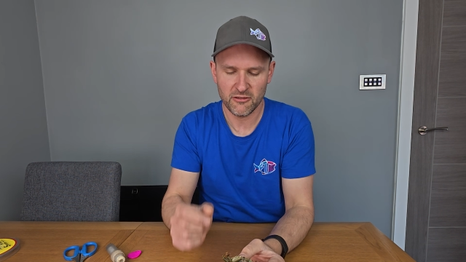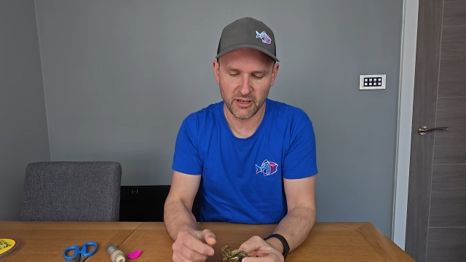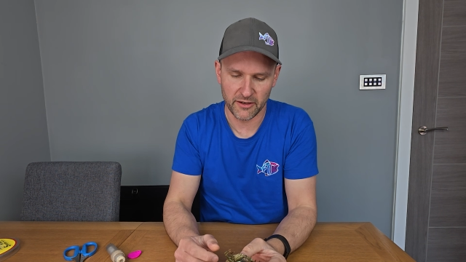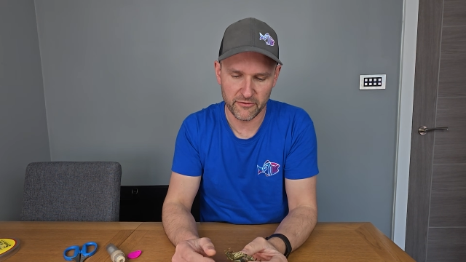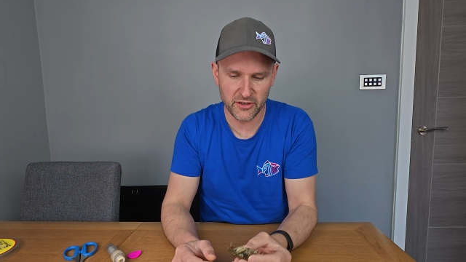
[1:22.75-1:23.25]

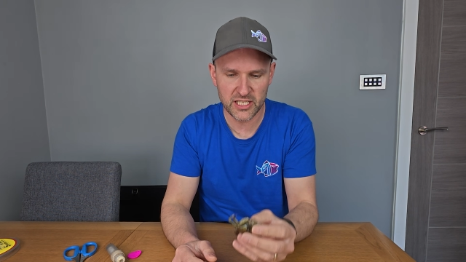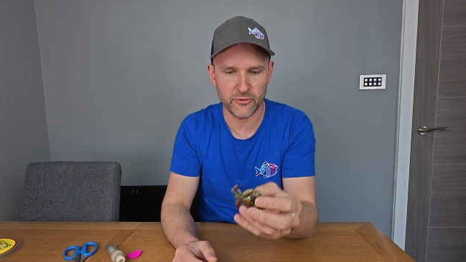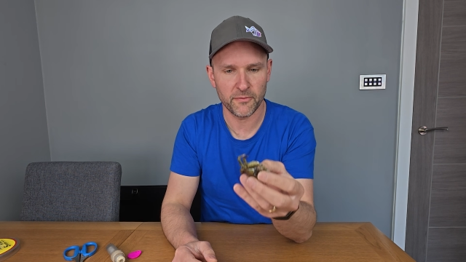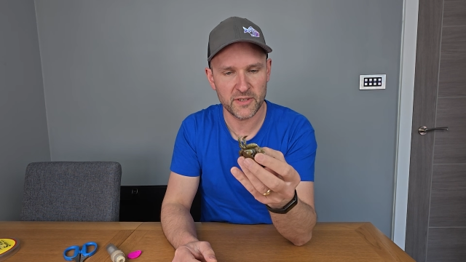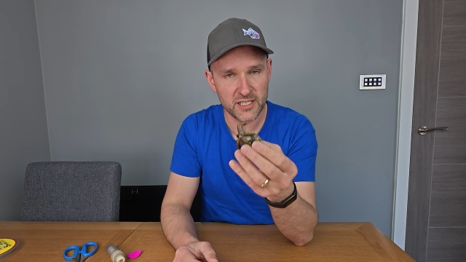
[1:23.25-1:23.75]
Right, first
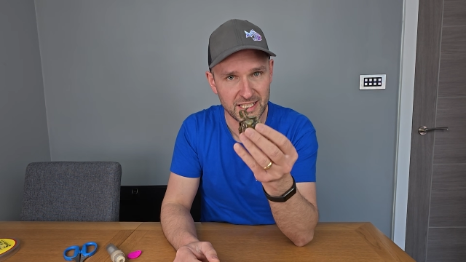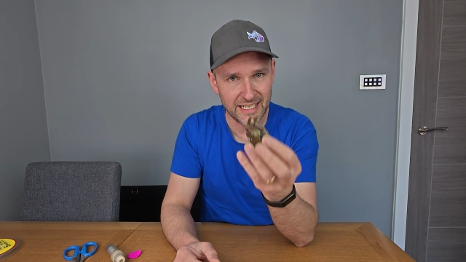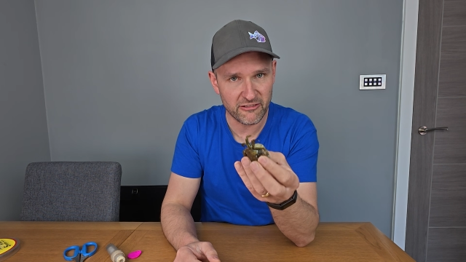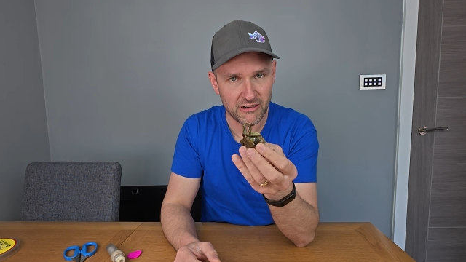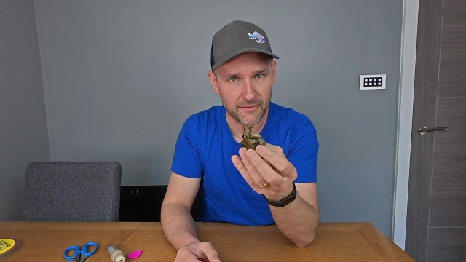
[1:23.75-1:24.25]
of all, this is a
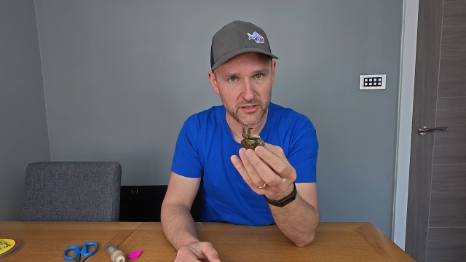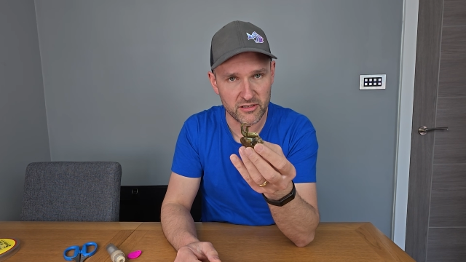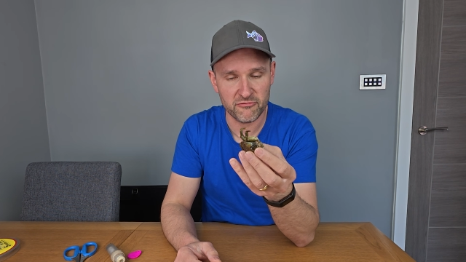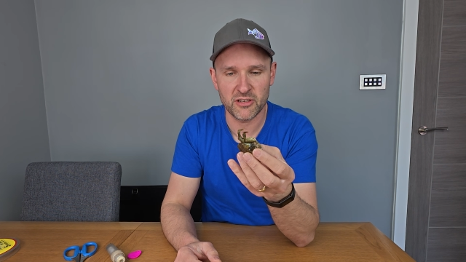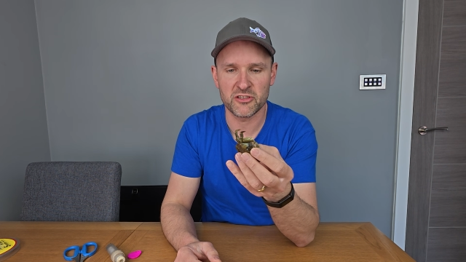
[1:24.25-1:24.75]
dead crab. This
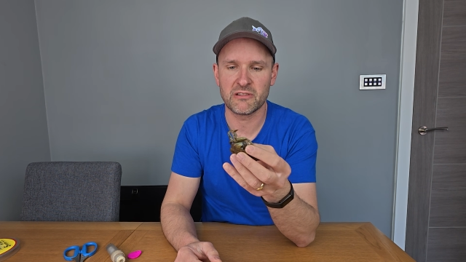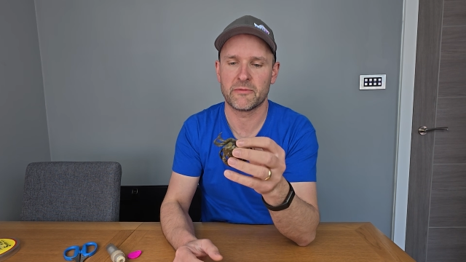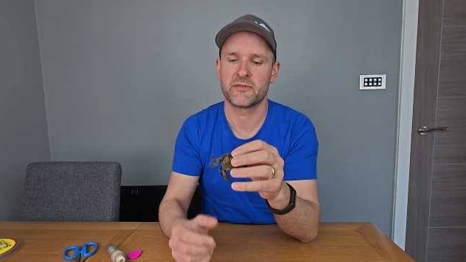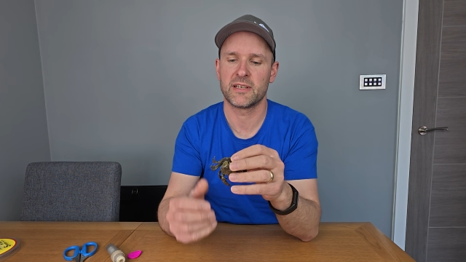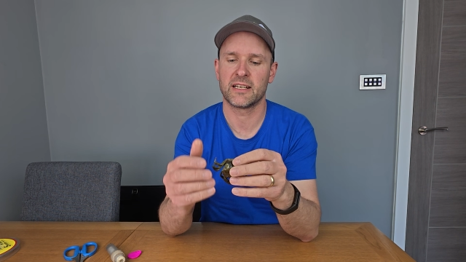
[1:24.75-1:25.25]
is a frozen
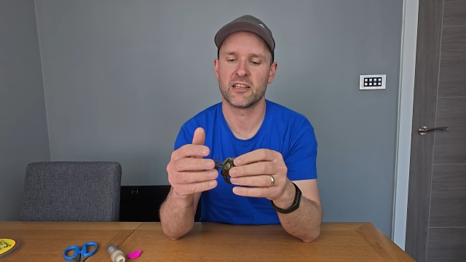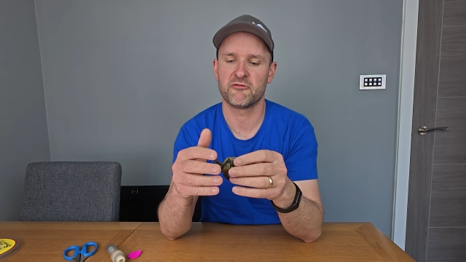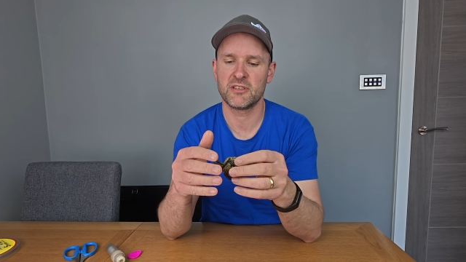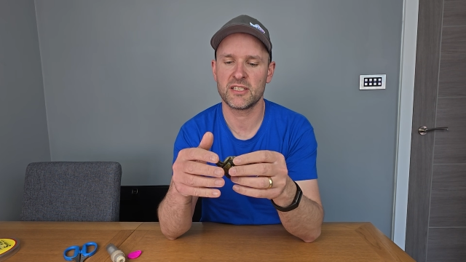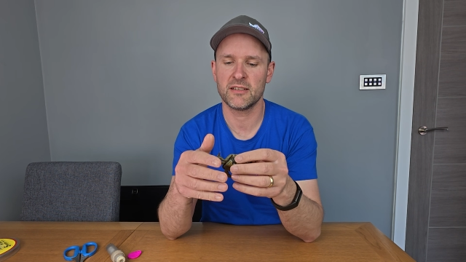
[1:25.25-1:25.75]
crab I've taken out of
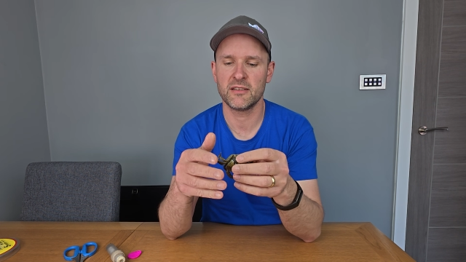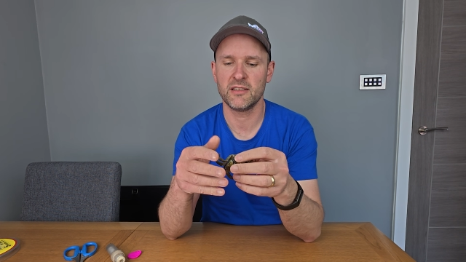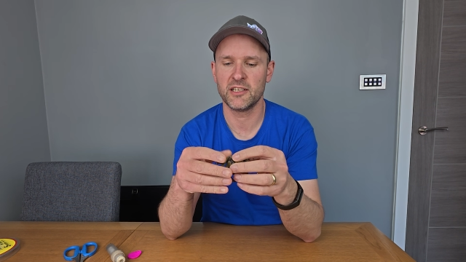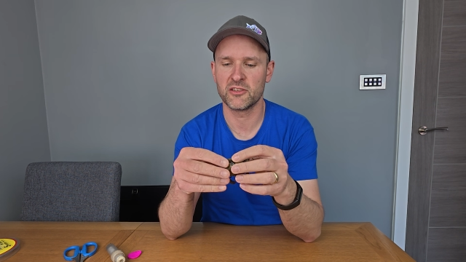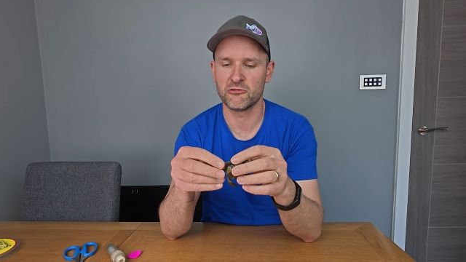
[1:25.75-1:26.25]
the freezer.
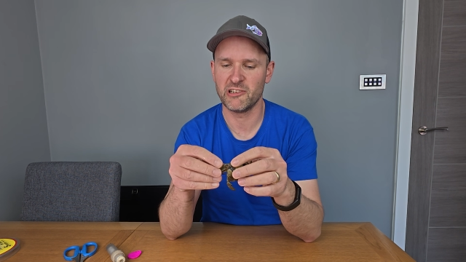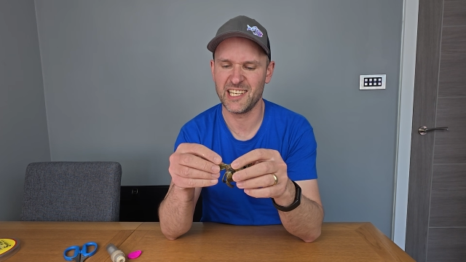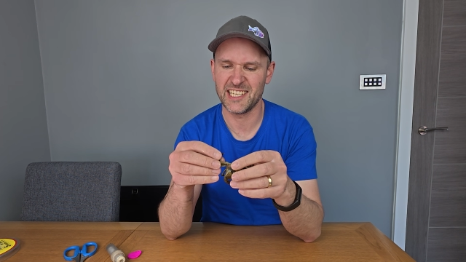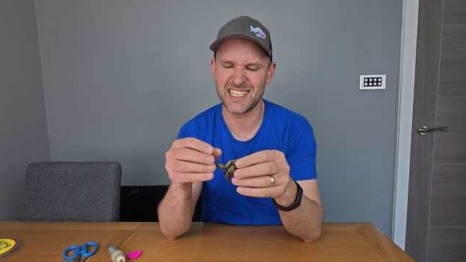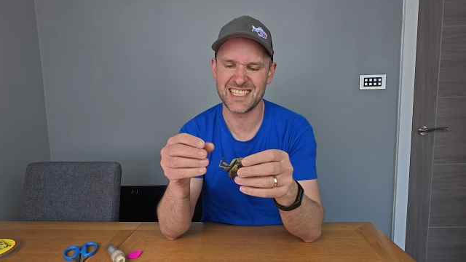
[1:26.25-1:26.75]
It is
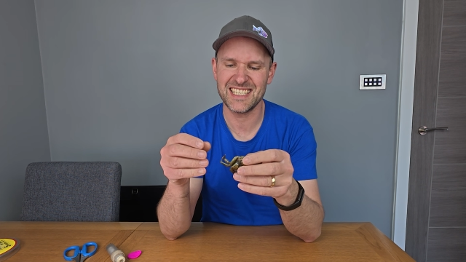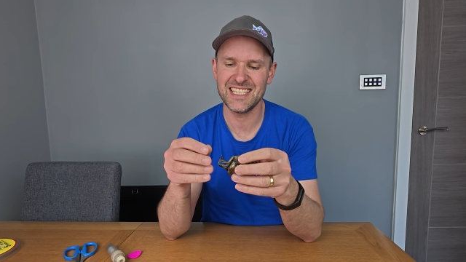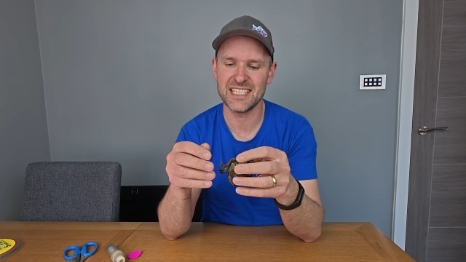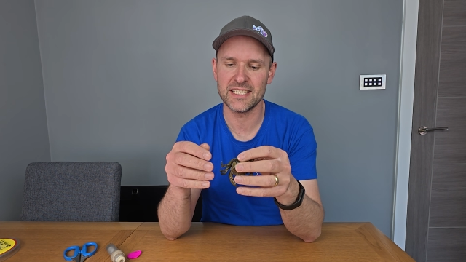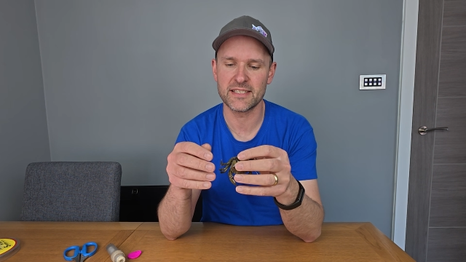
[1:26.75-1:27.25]
already
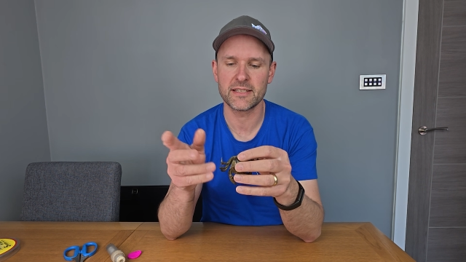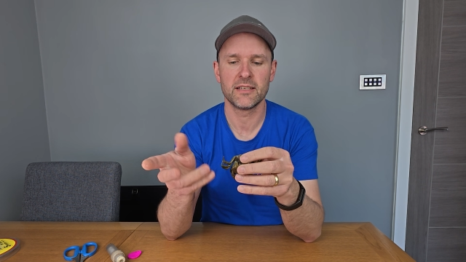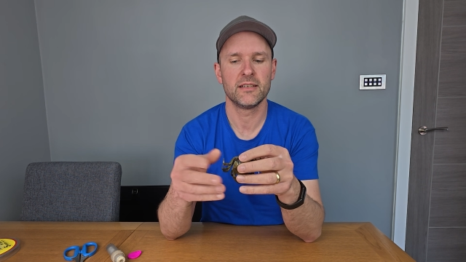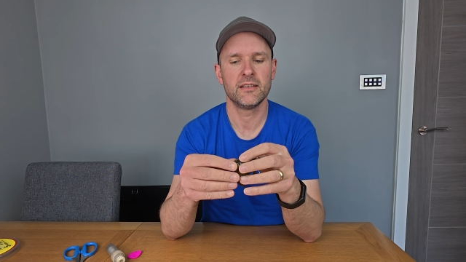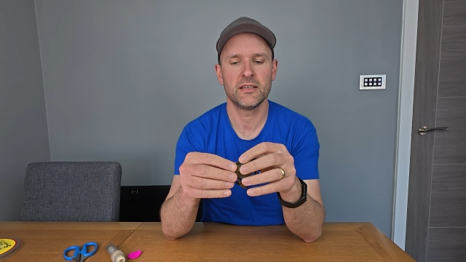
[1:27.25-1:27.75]
deceased,
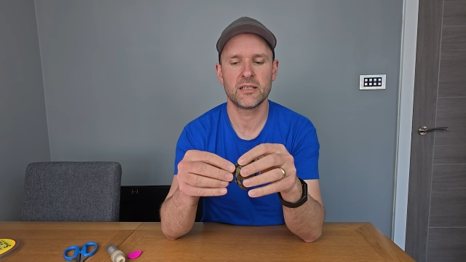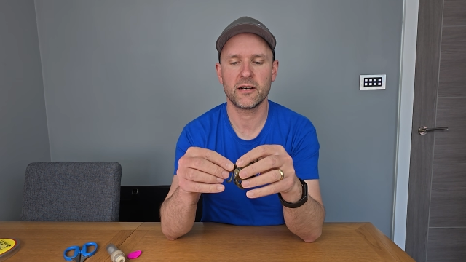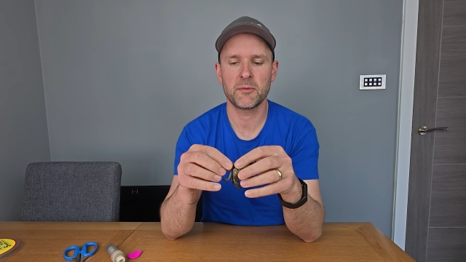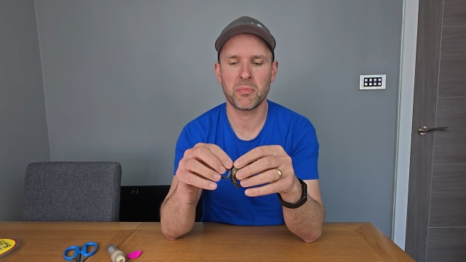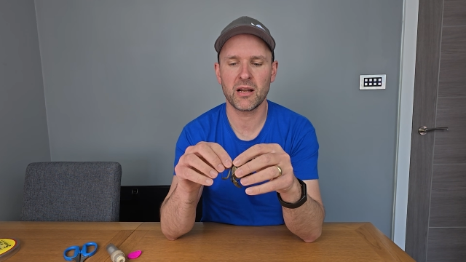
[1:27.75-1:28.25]
so
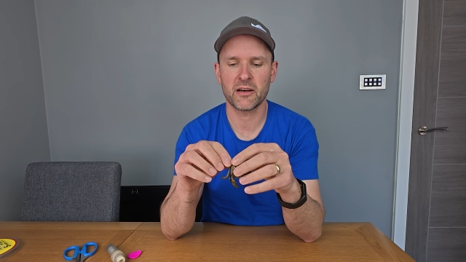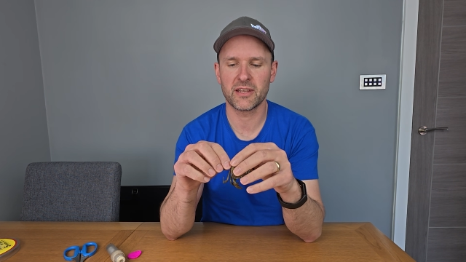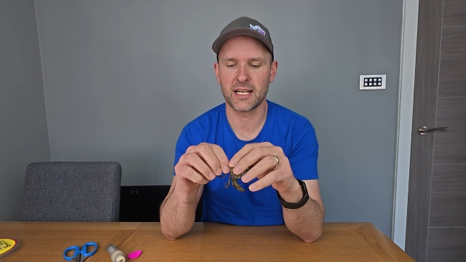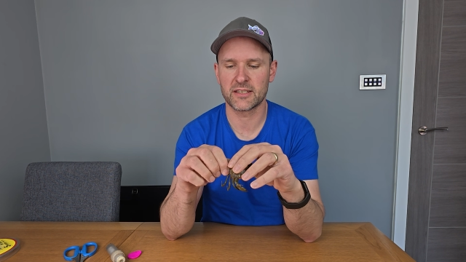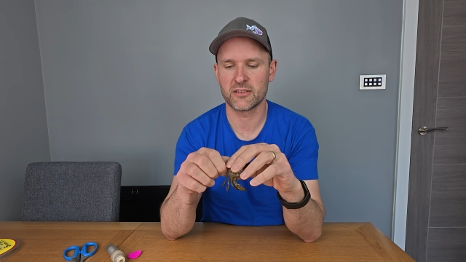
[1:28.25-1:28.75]
I'm going to pluck
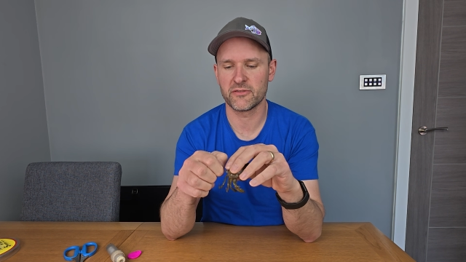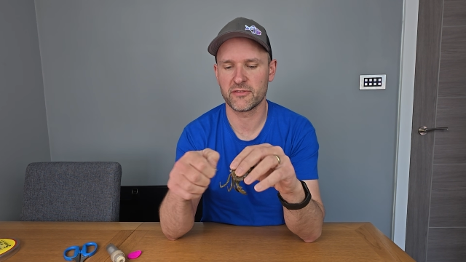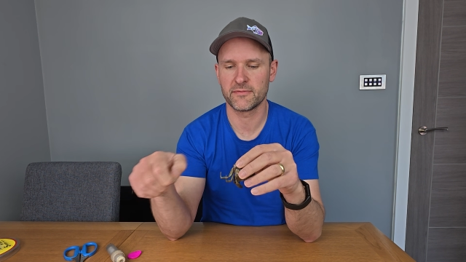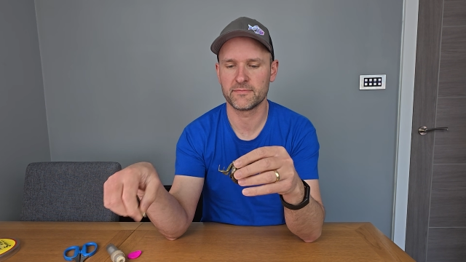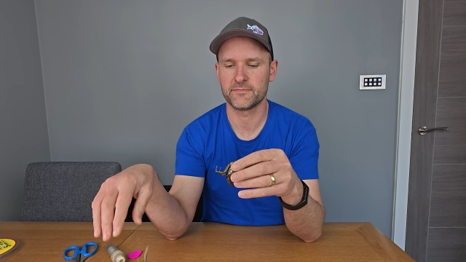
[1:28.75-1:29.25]
the legs off.